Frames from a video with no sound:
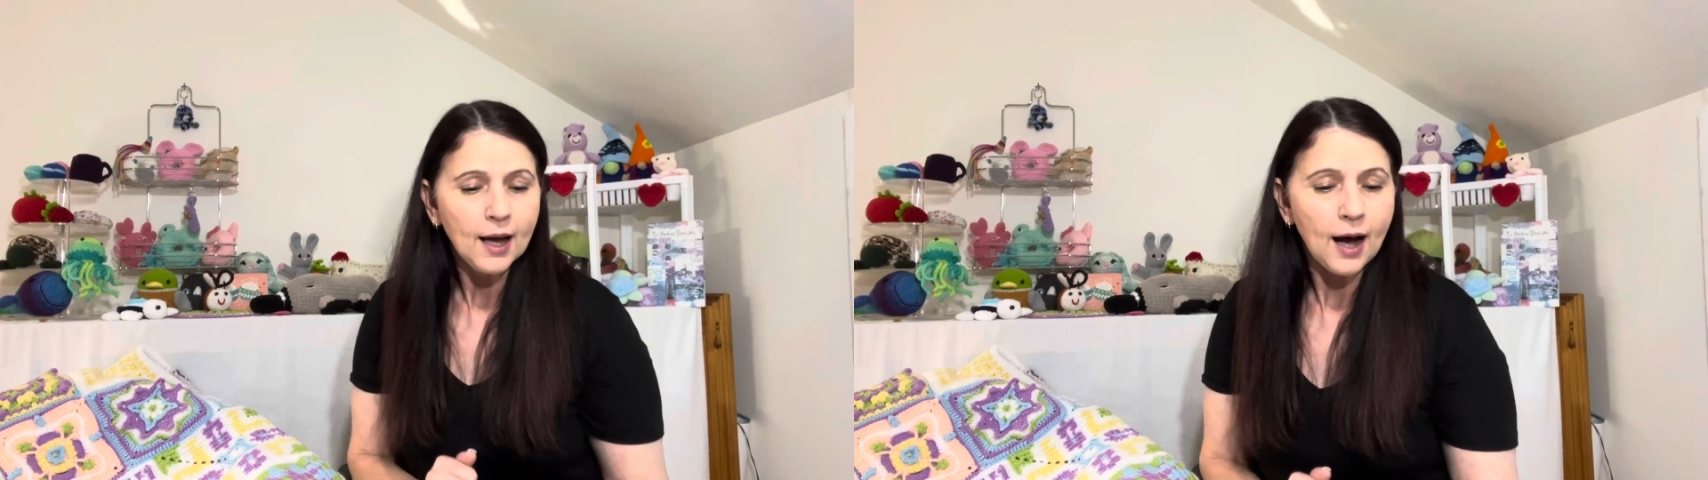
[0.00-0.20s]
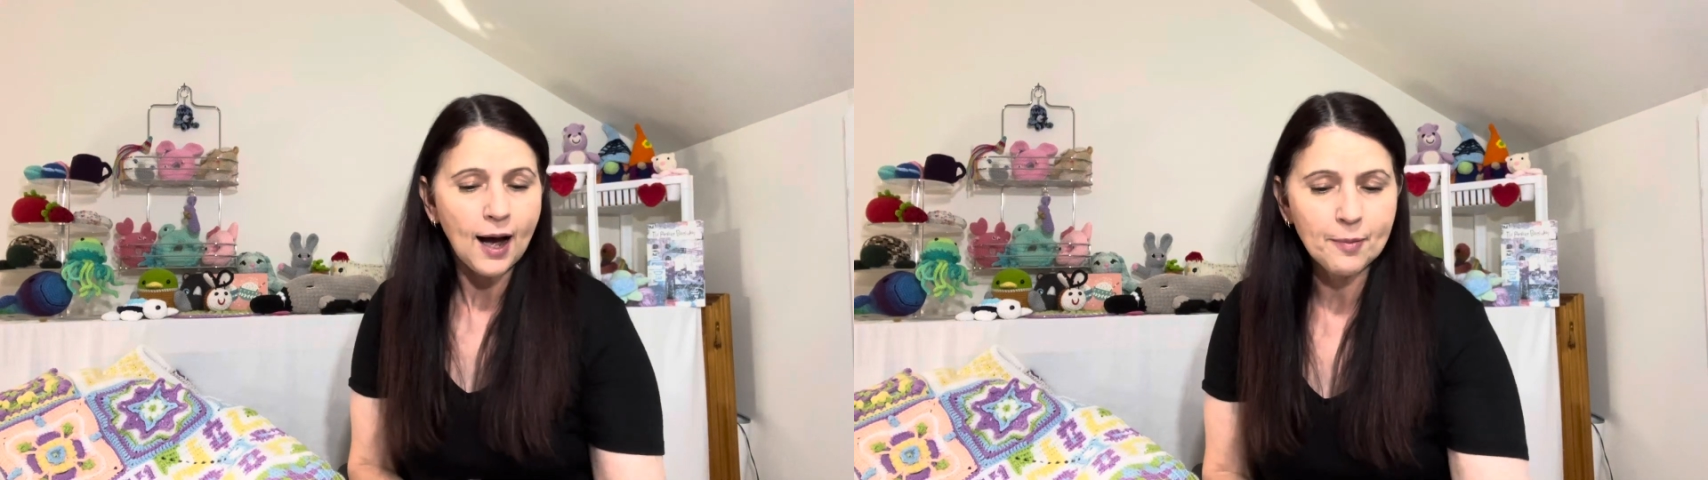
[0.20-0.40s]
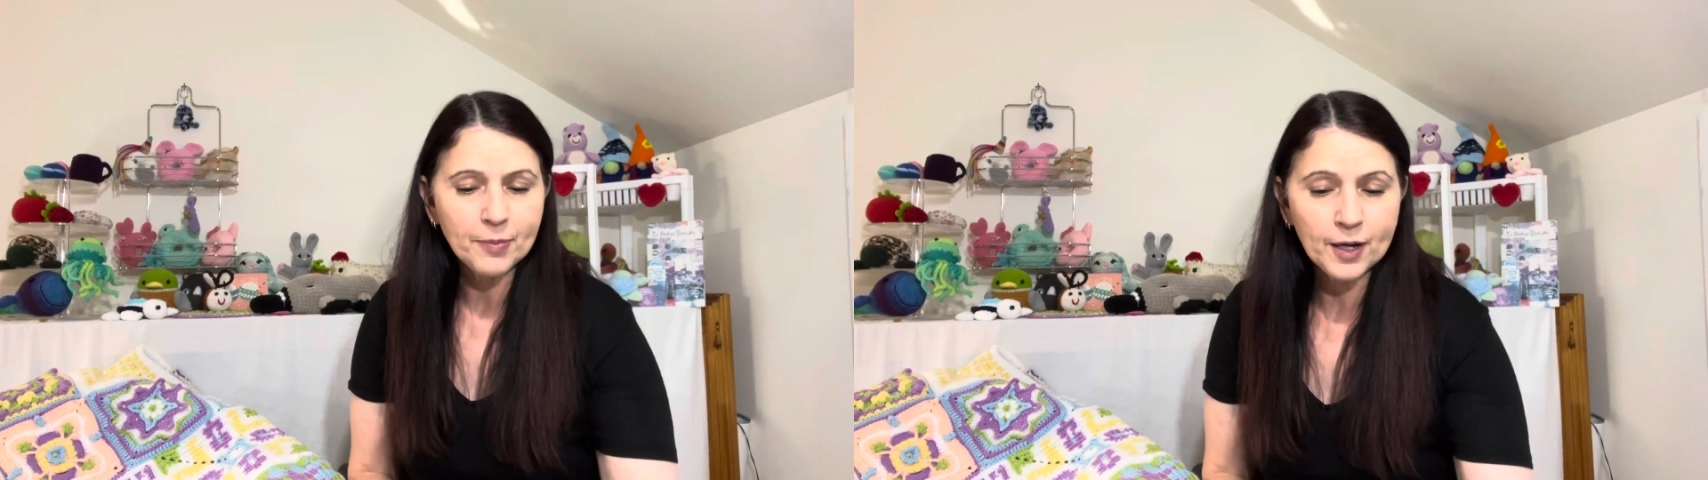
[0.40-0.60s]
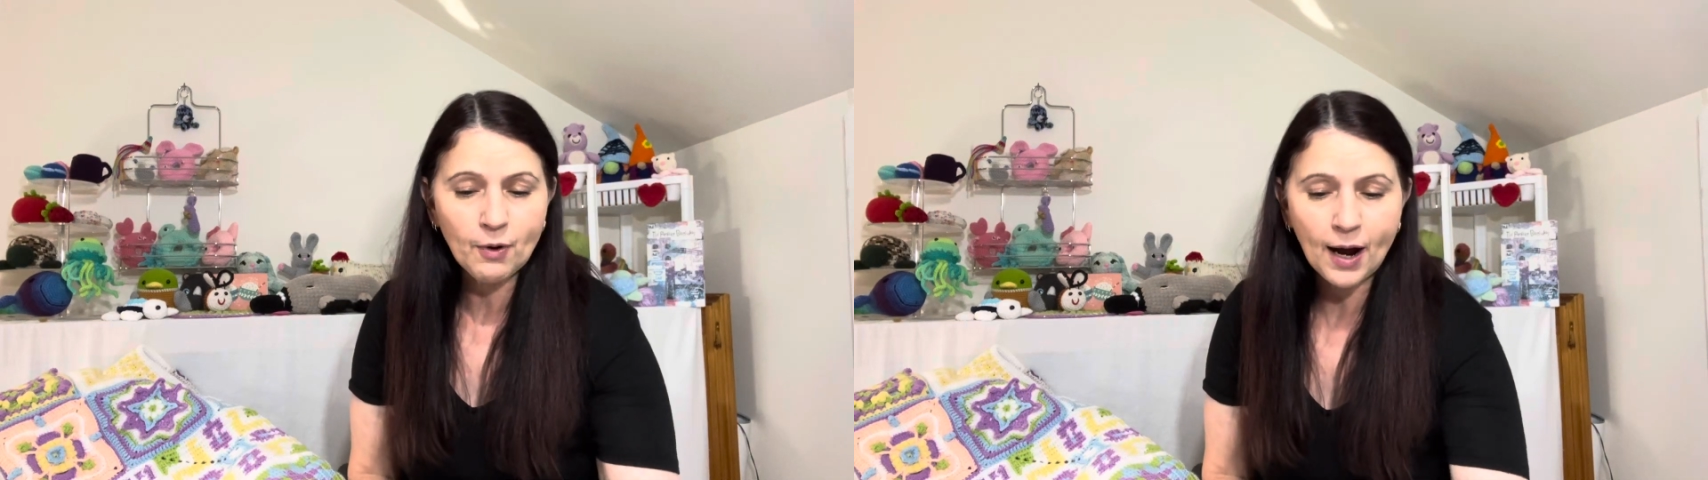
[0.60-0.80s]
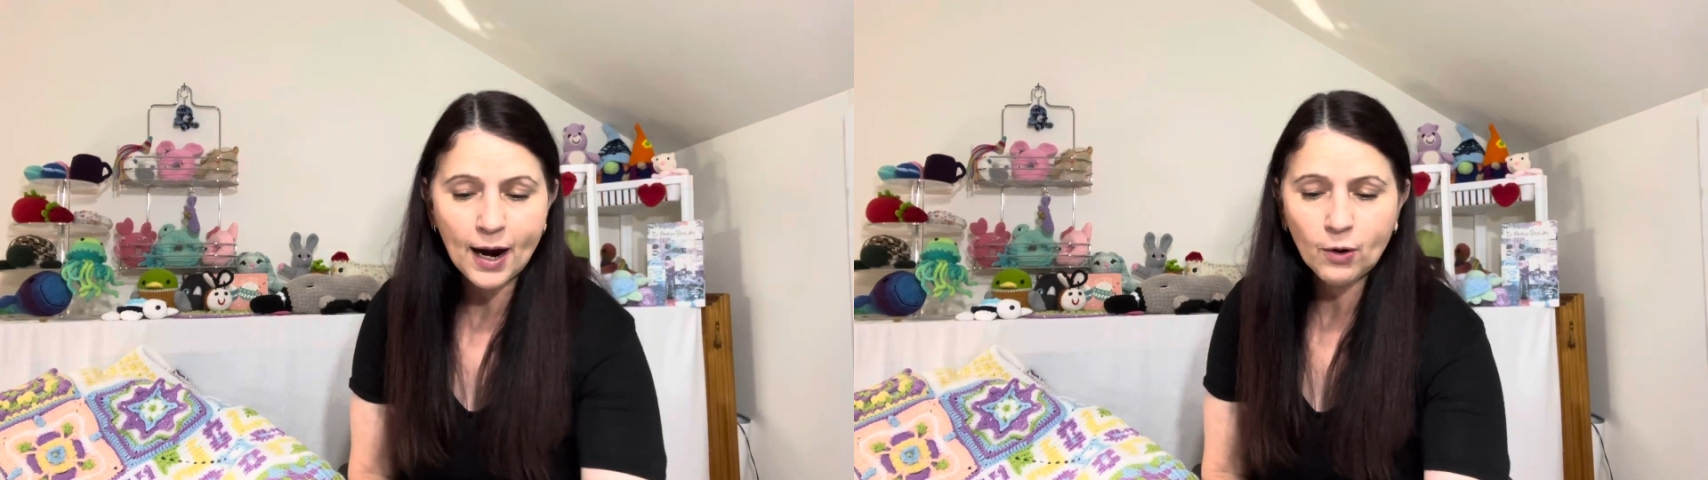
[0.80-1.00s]

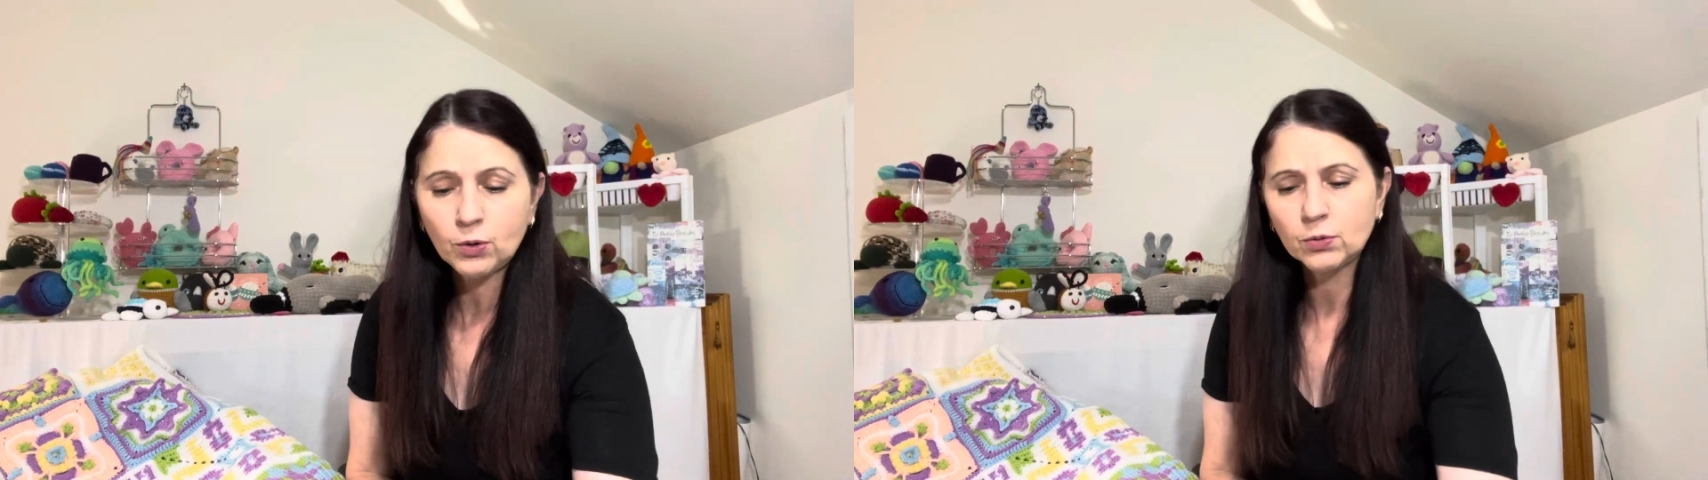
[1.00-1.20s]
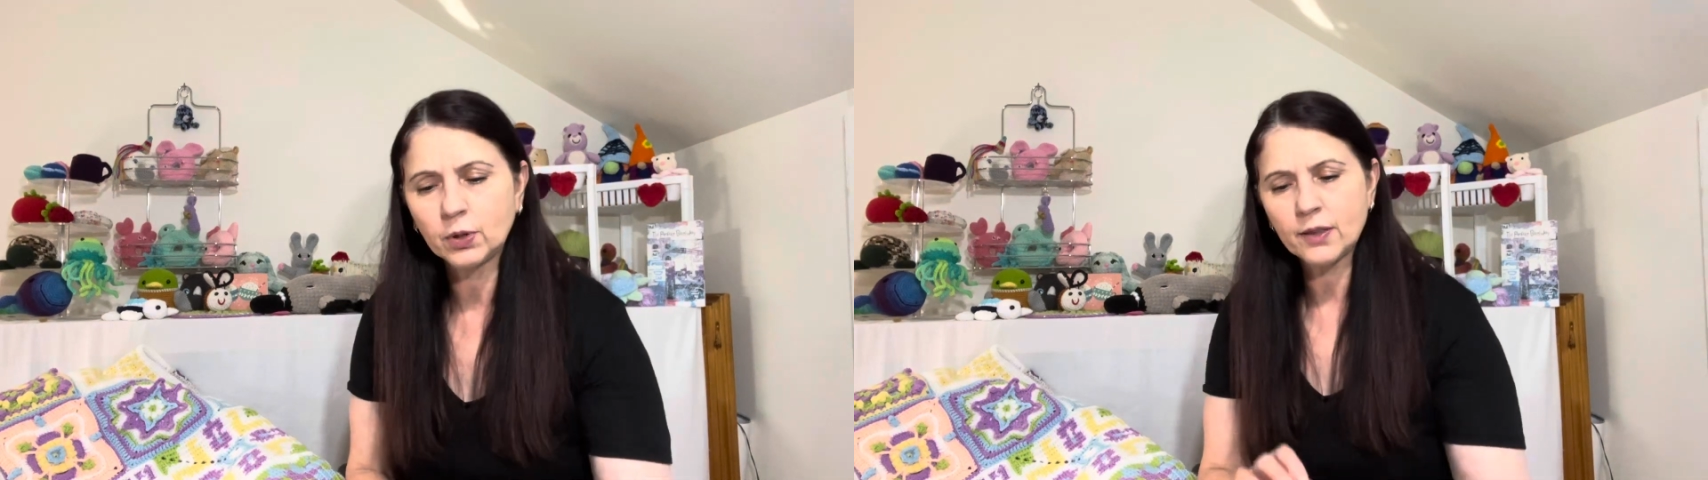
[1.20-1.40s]
There are,